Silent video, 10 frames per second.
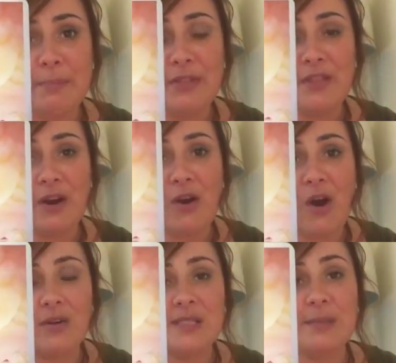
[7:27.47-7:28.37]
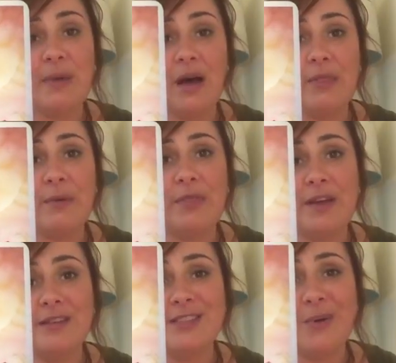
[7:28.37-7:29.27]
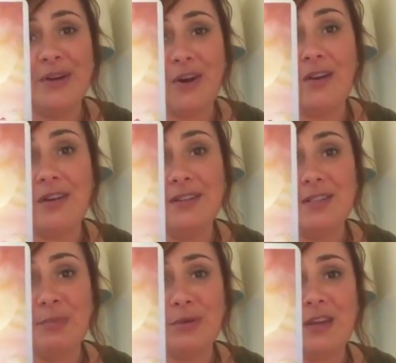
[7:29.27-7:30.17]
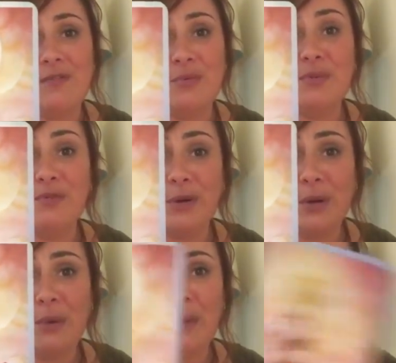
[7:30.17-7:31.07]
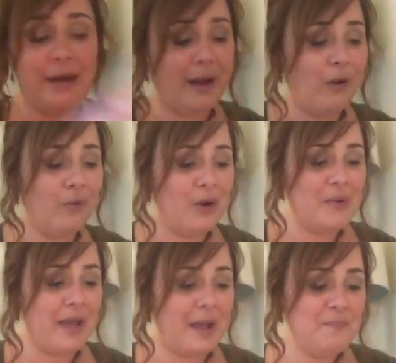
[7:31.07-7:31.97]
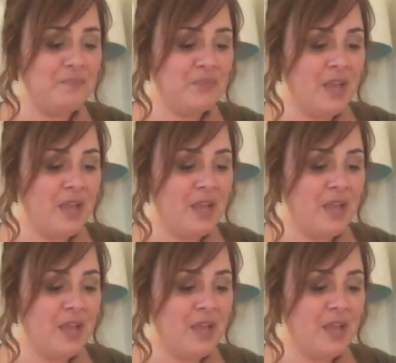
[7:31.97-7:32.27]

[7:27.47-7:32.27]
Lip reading: but there are some other things going on a deeper level with Virgo right now. Okay.